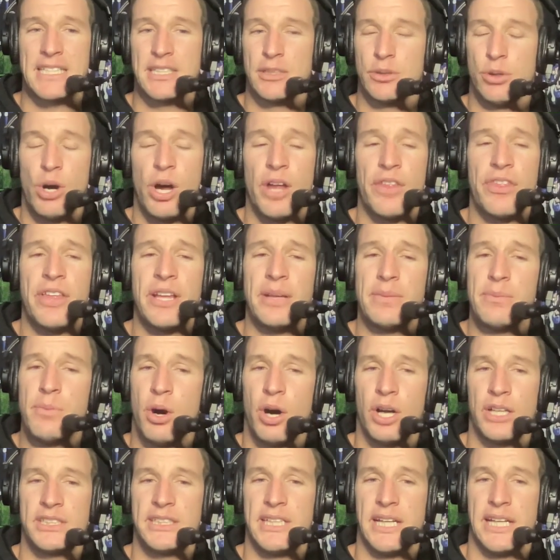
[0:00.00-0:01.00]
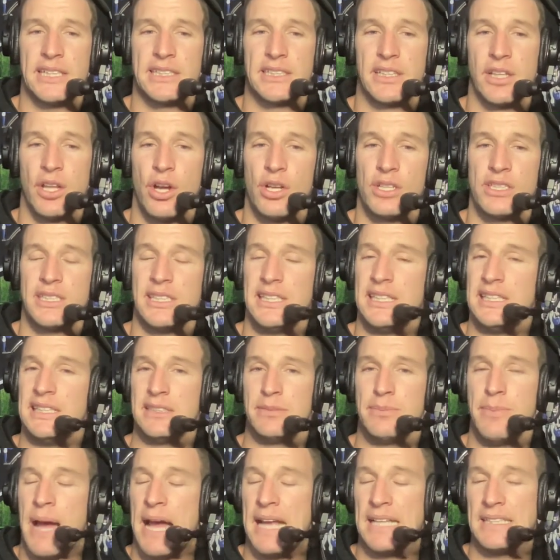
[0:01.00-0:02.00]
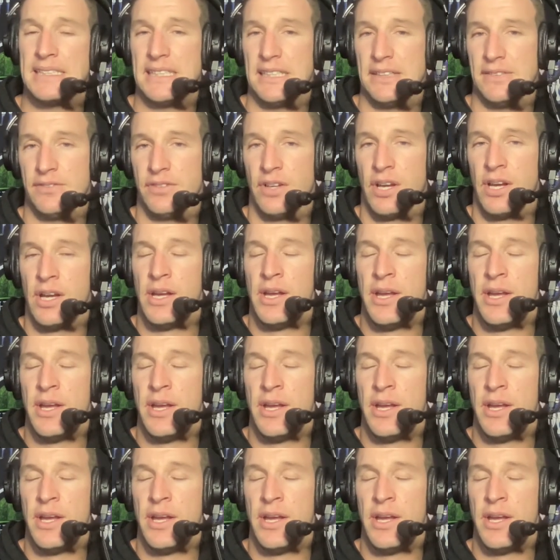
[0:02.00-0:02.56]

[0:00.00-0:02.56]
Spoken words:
So I think Mychek's loss is massive.